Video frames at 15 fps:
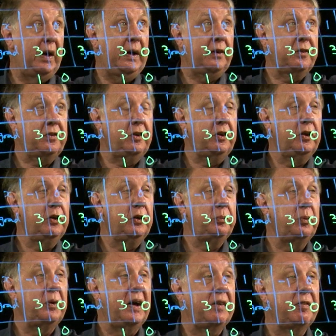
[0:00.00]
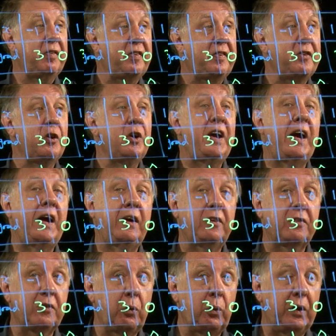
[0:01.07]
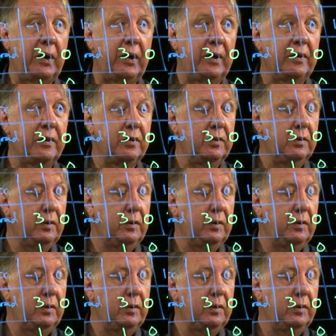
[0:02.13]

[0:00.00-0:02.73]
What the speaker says: X cubed, we have 3x squared.